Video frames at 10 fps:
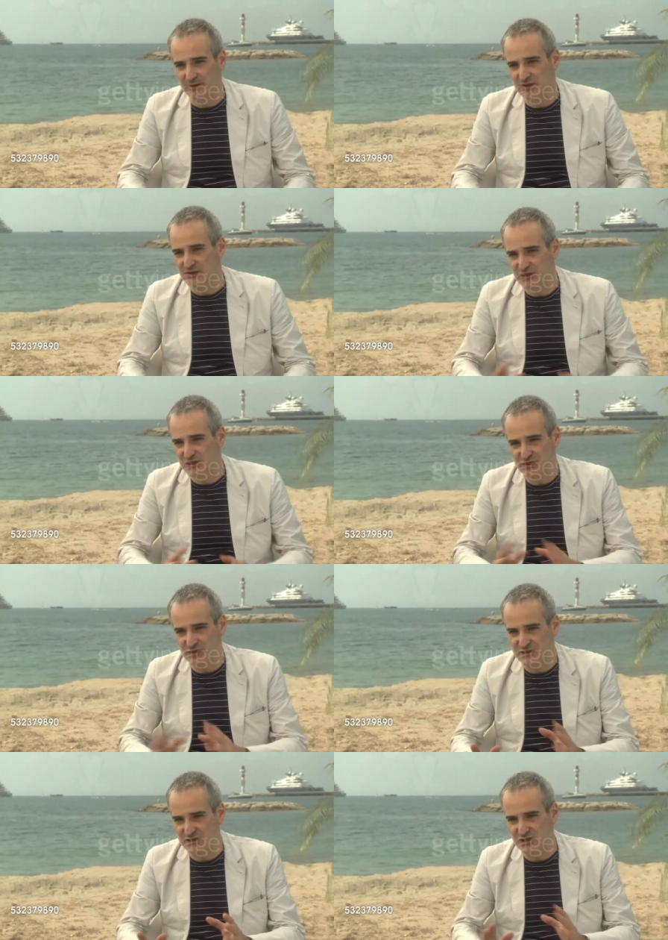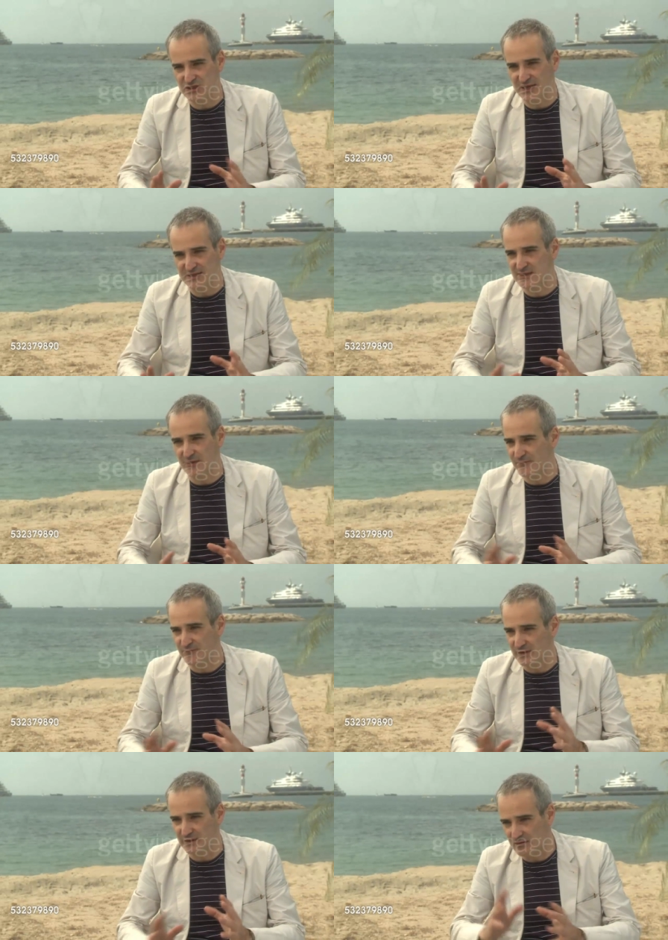She has
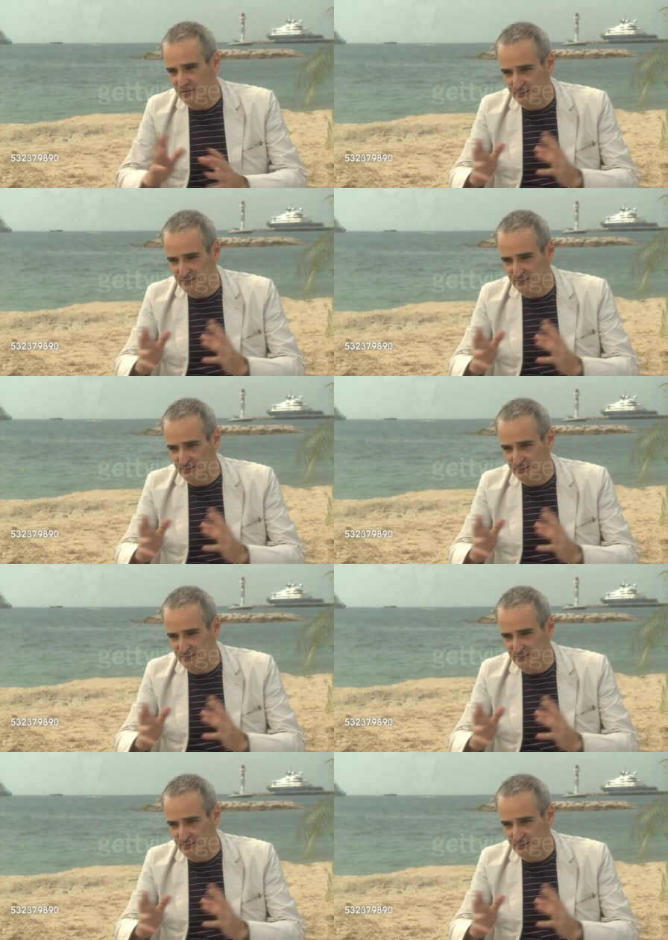something.